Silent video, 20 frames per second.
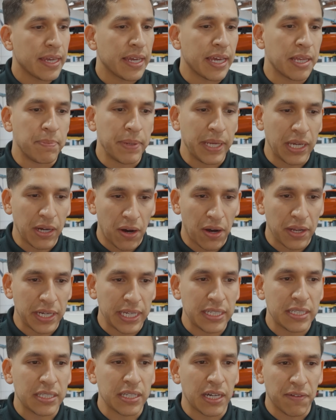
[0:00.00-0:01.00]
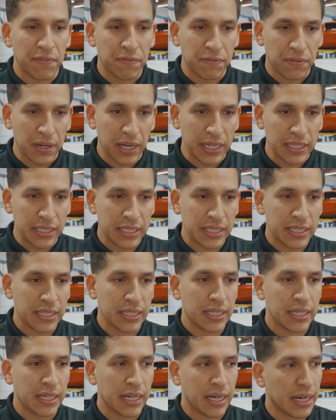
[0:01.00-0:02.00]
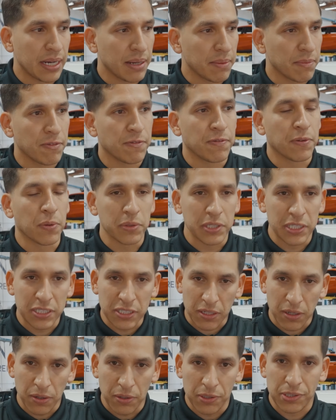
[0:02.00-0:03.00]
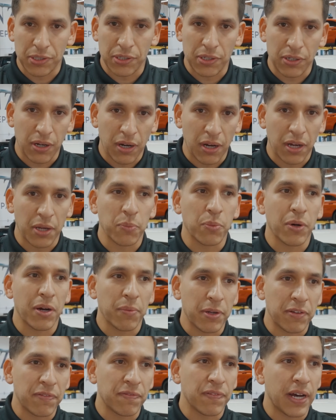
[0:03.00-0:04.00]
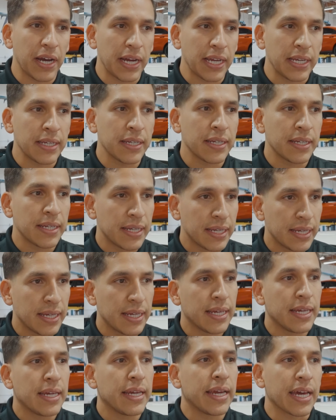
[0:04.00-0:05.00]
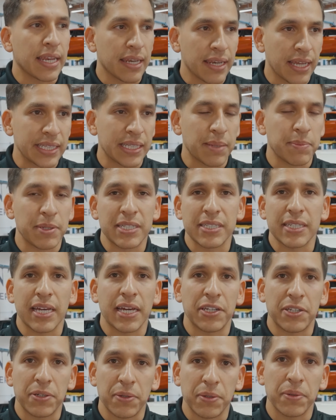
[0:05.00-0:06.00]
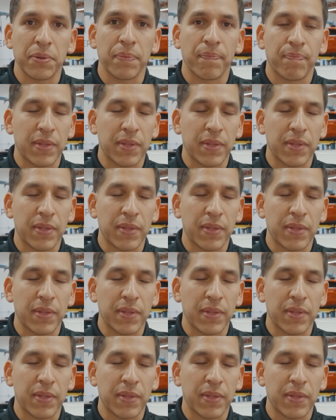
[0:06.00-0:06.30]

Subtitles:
and be honest up front, full disclosure on what we find, and let them decide to